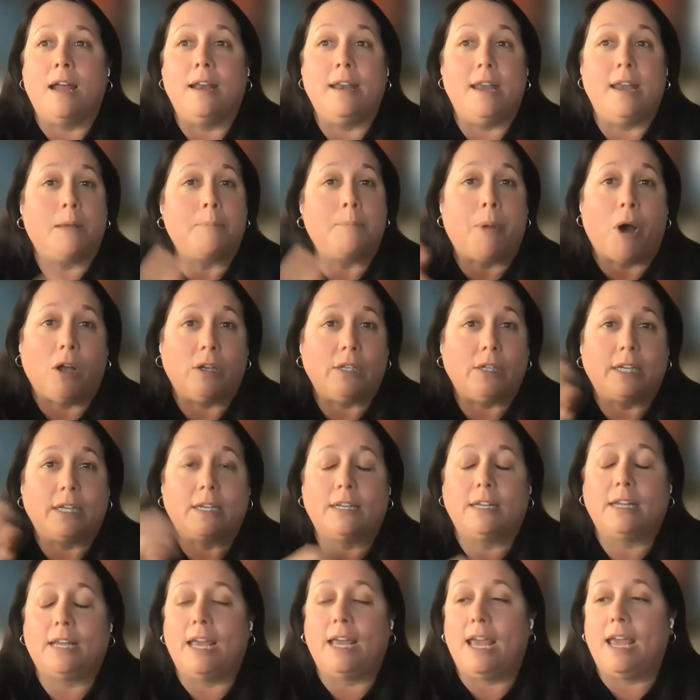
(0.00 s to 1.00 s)
Nick Baldick,
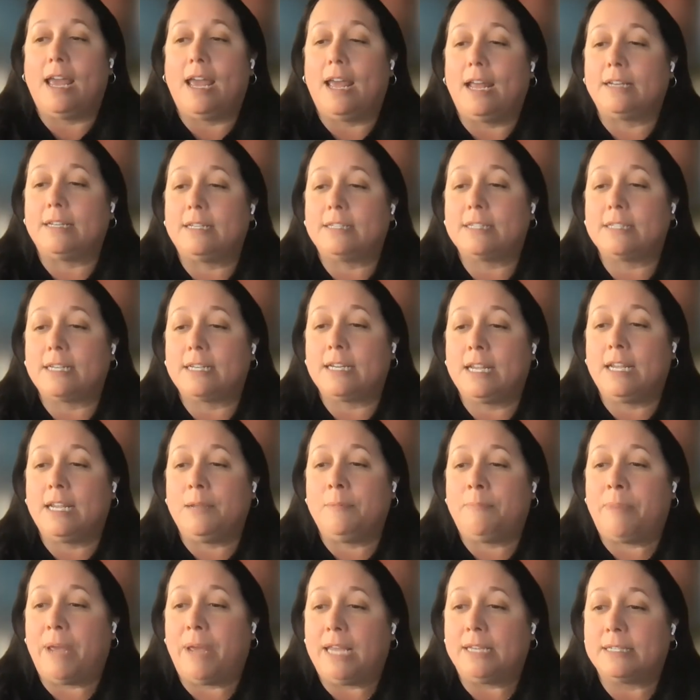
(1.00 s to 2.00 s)
and
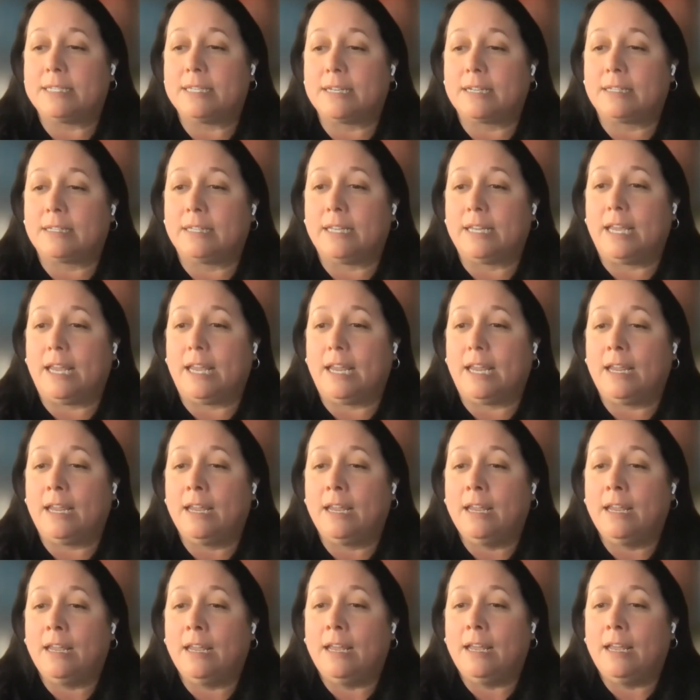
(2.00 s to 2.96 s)
he basically